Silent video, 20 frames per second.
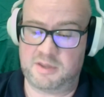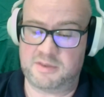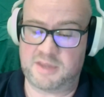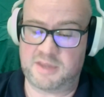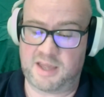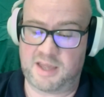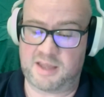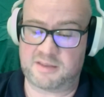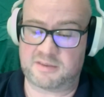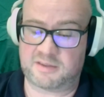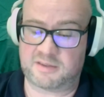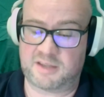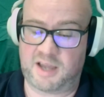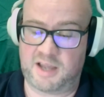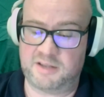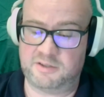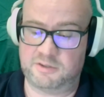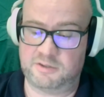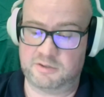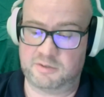that
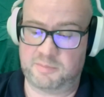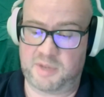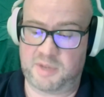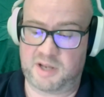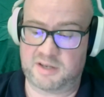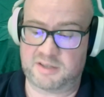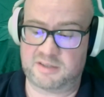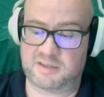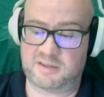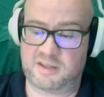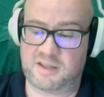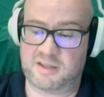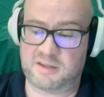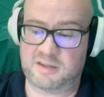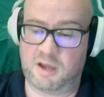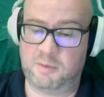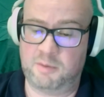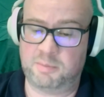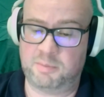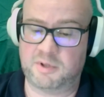Sky knew about it
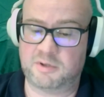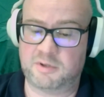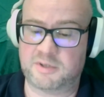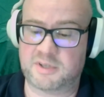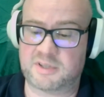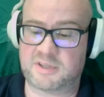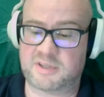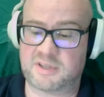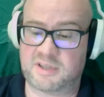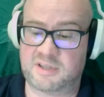and uploaded